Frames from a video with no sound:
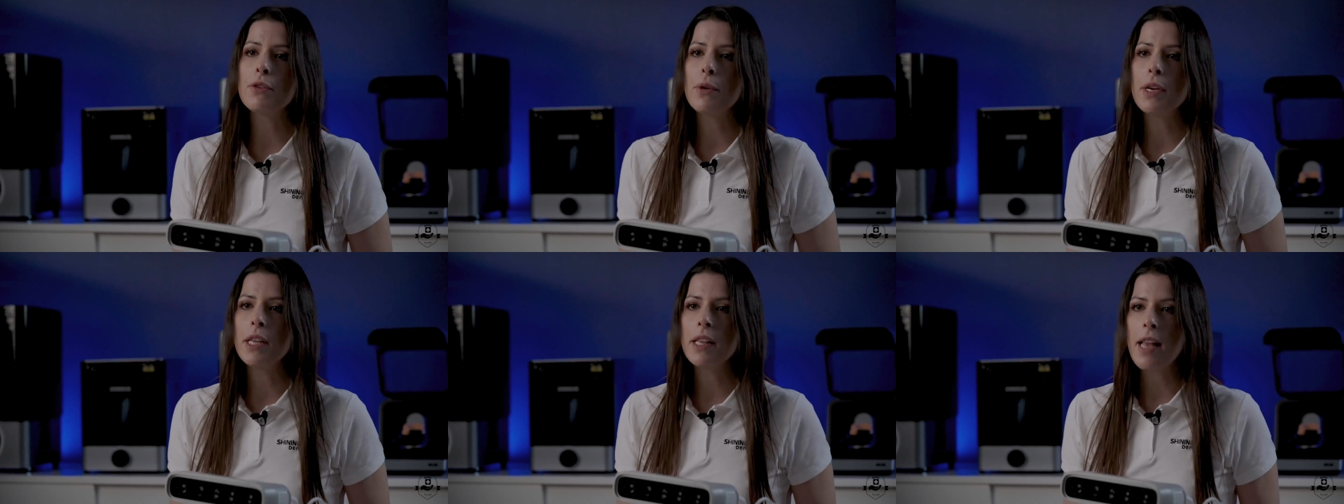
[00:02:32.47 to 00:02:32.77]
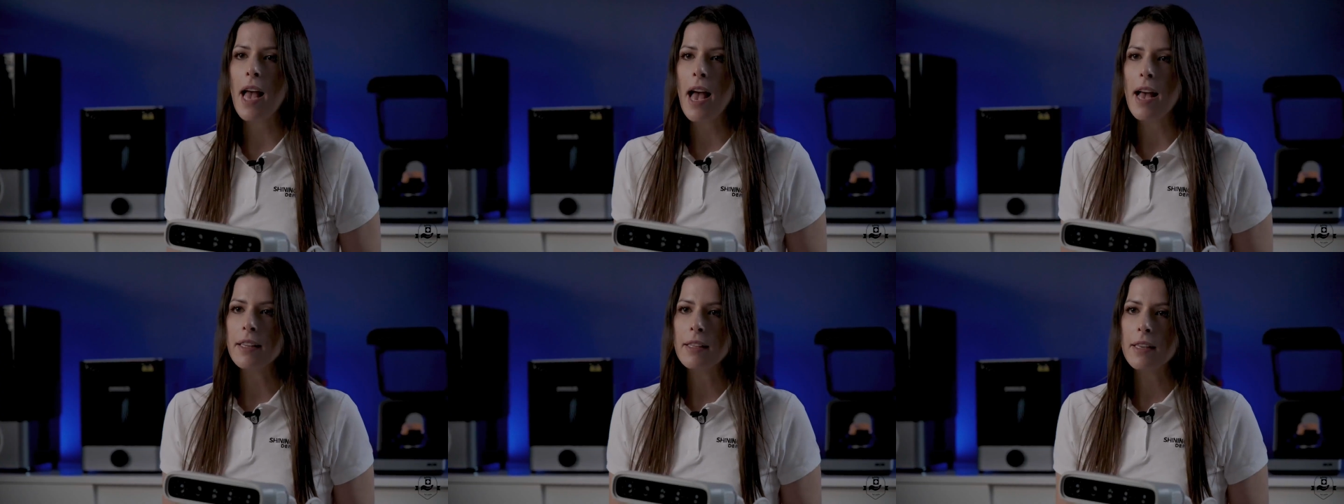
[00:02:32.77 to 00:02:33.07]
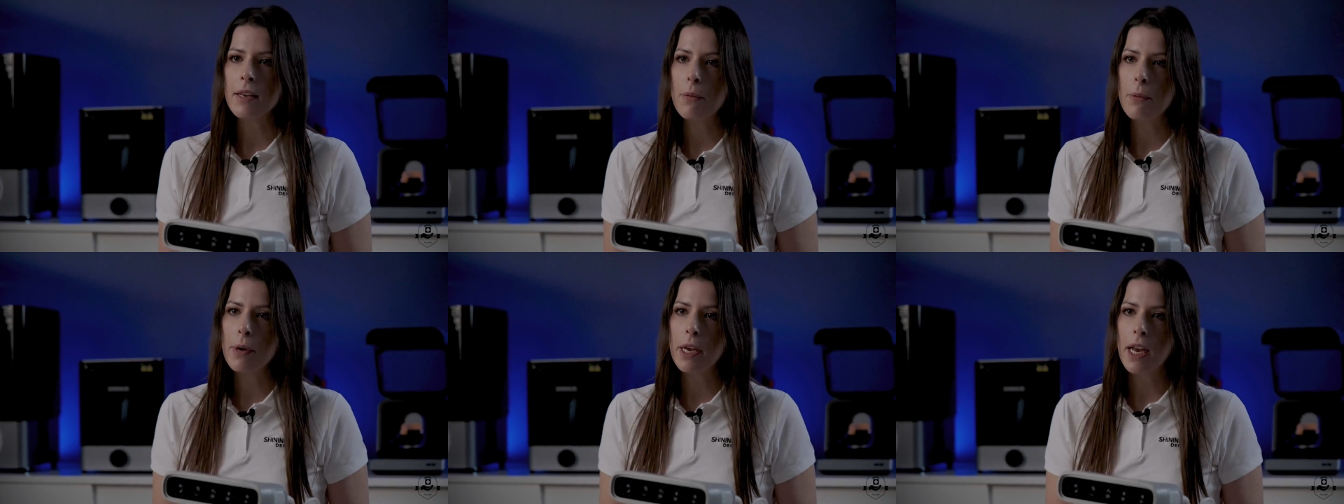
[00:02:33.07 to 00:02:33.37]
doing that,
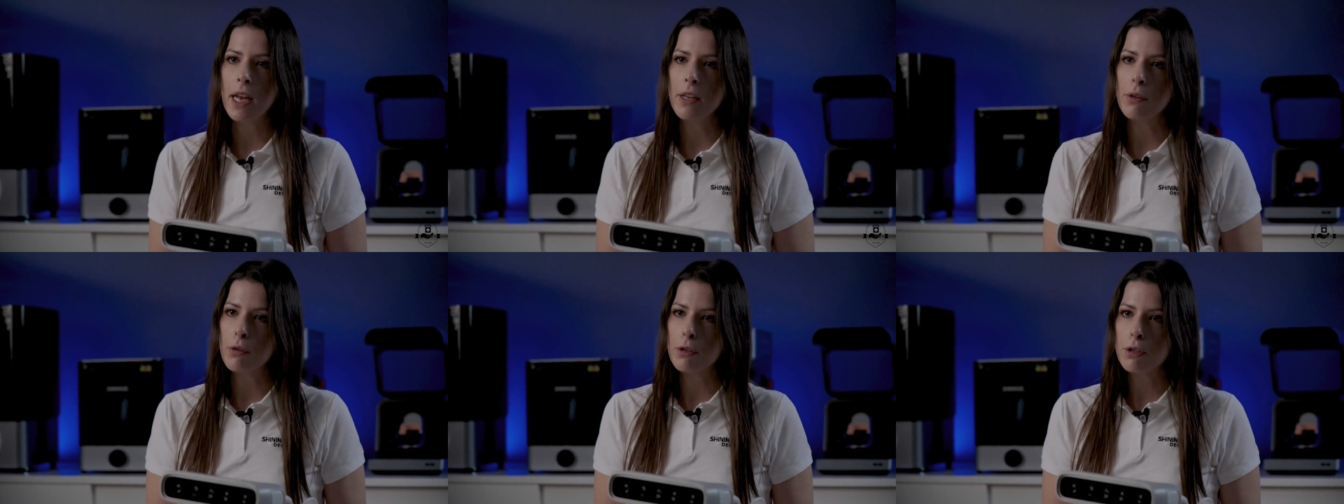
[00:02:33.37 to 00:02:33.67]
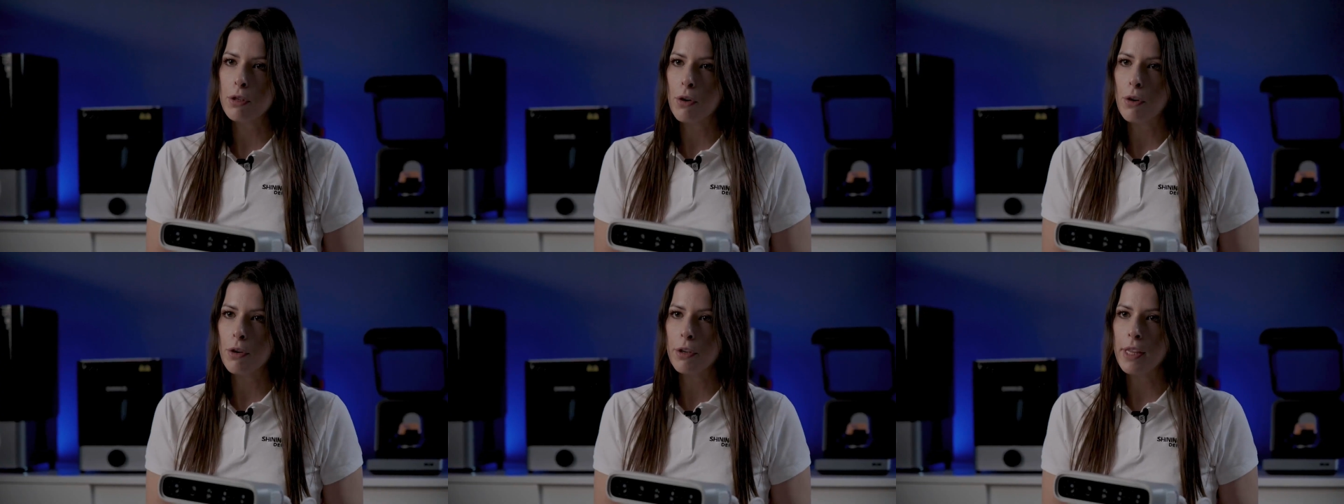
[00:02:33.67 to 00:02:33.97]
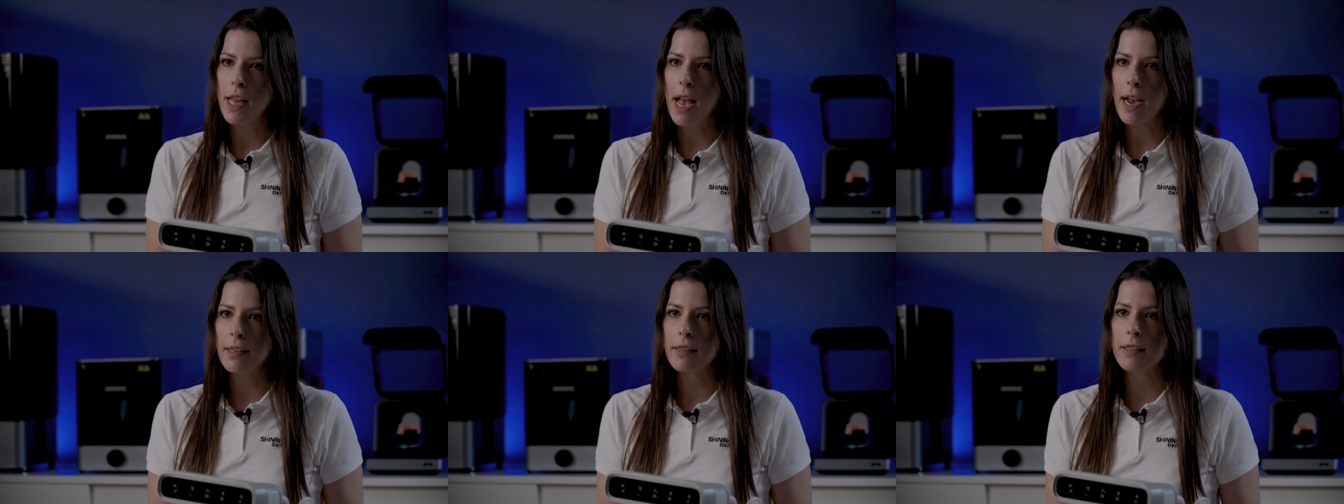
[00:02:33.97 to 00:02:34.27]
we can also
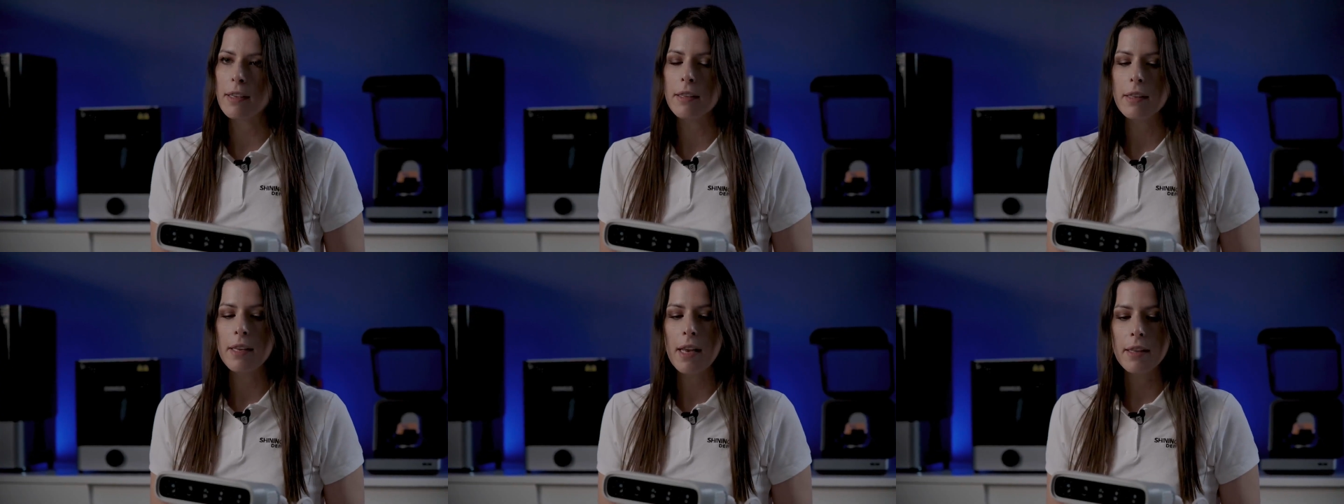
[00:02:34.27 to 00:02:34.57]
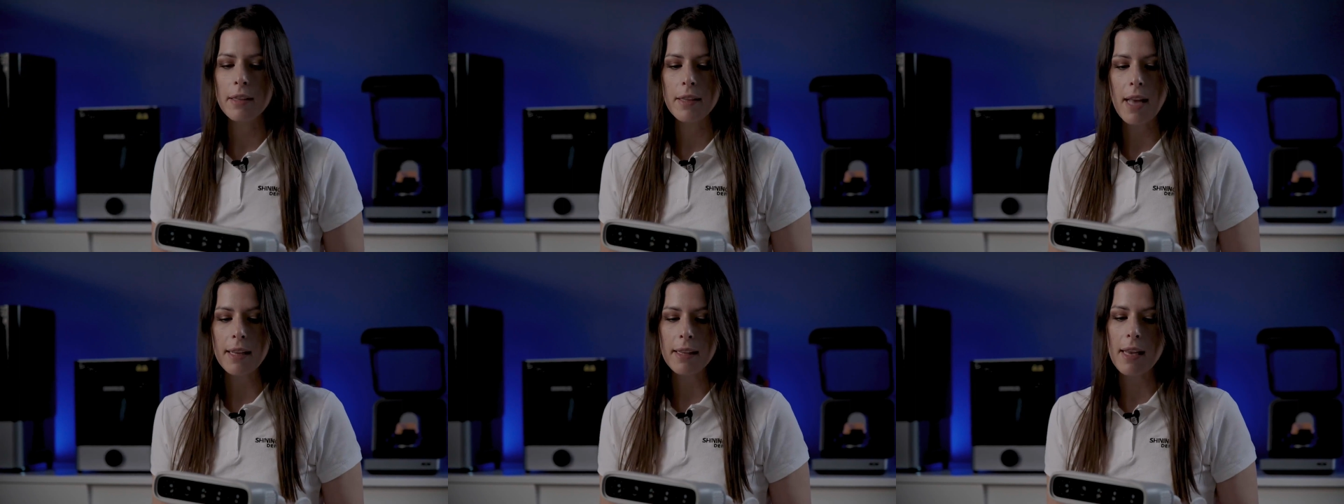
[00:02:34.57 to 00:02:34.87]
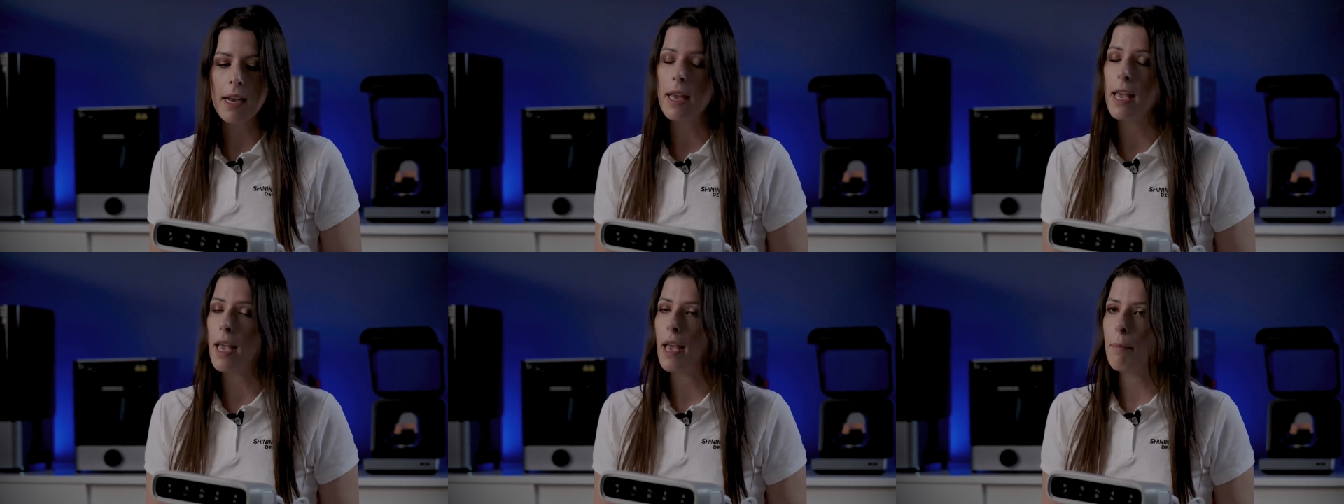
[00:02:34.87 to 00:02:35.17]
connect the
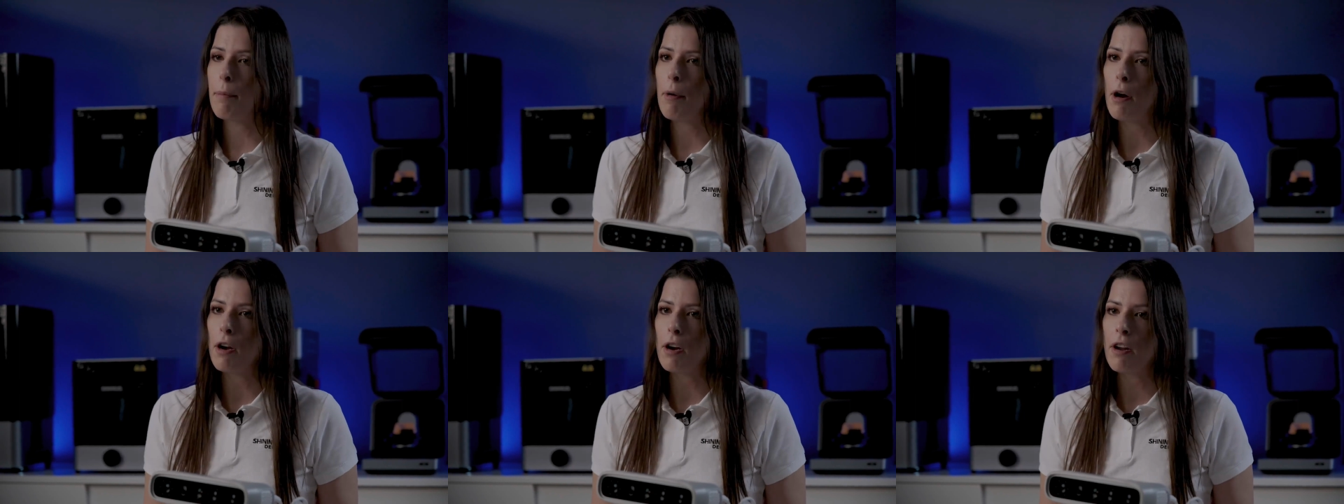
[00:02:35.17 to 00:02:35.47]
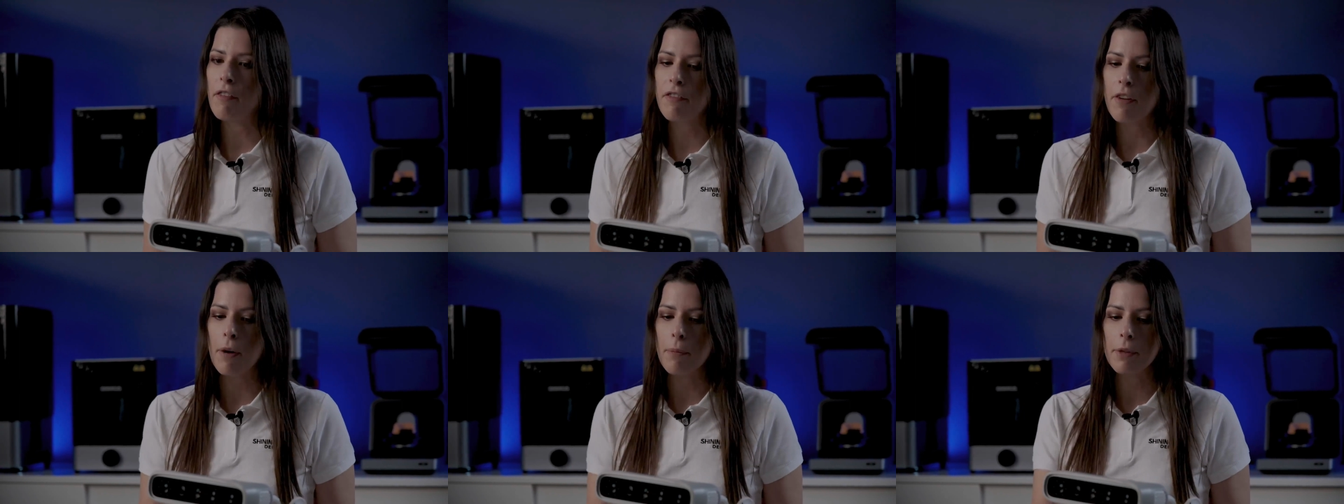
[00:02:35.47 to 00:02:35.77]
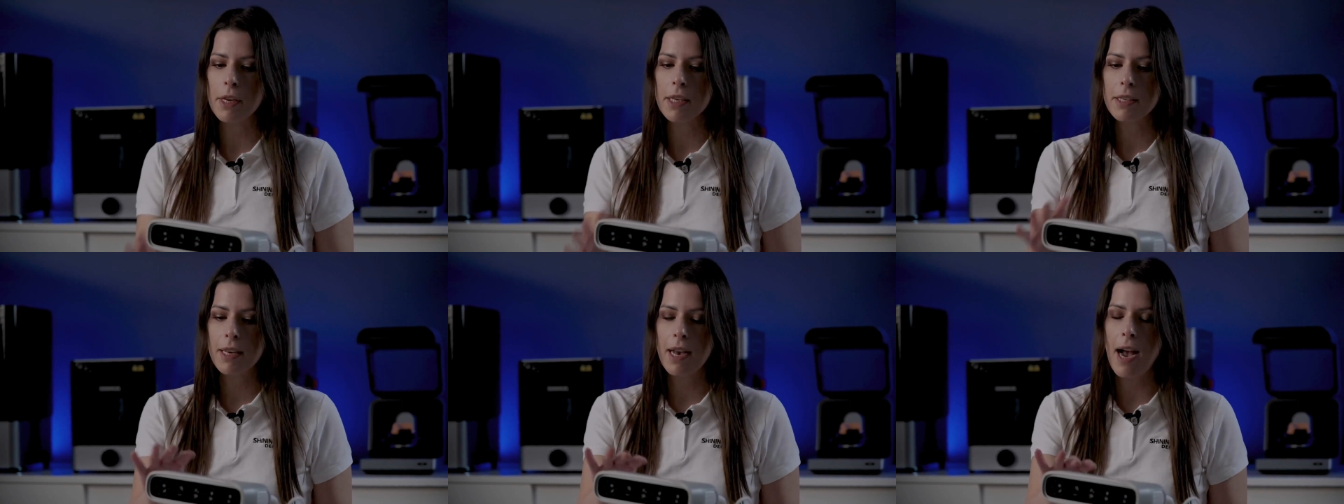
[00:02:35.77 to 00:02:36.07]
data cable from
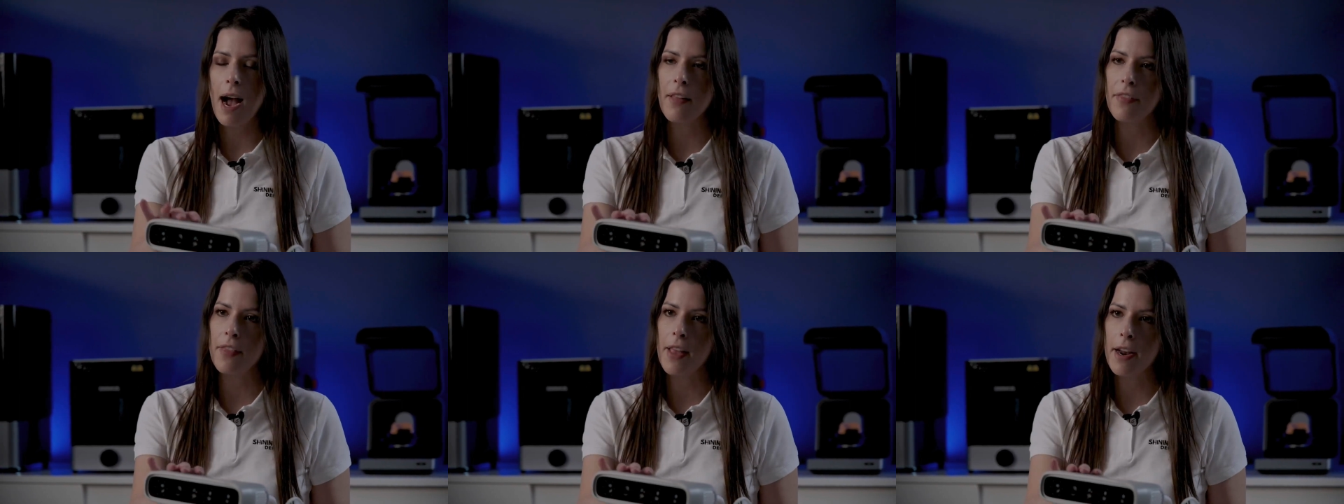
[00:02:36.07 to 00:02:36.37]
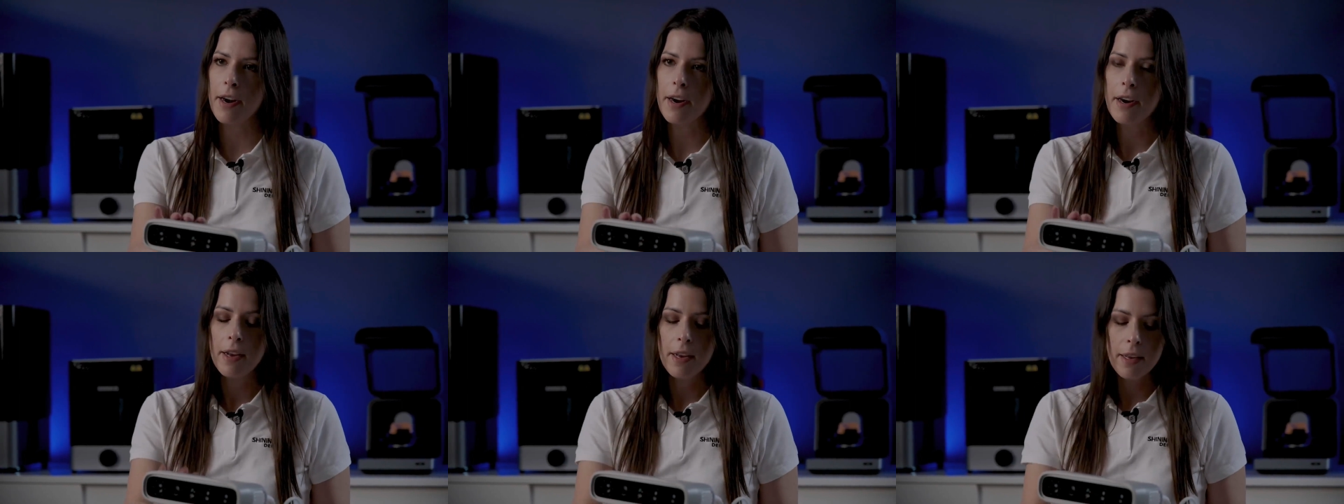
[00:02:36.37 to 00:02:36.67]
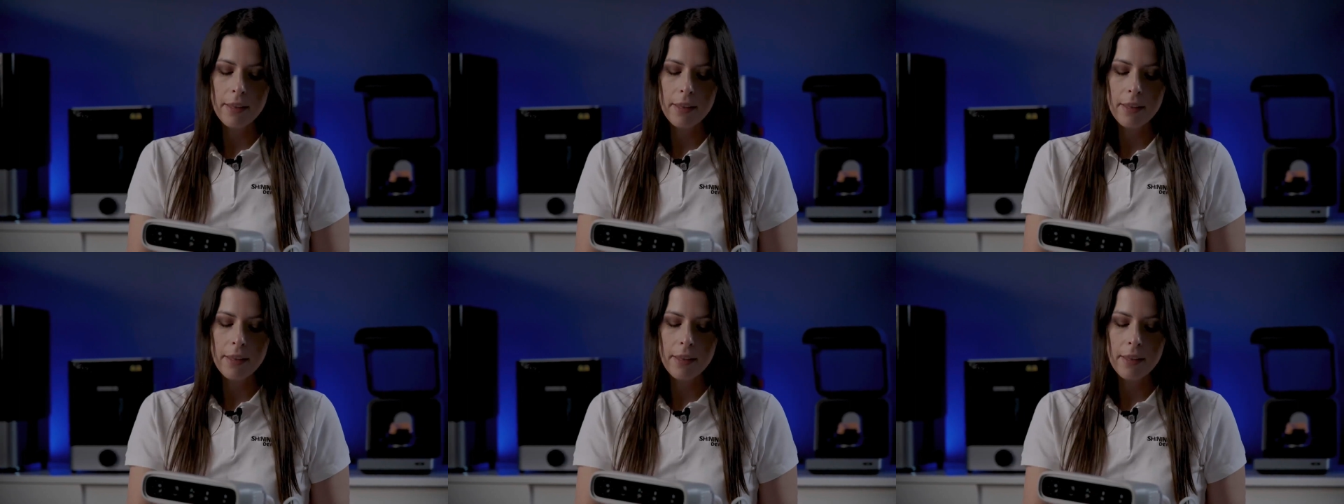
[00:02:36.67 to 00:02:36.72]
the scanner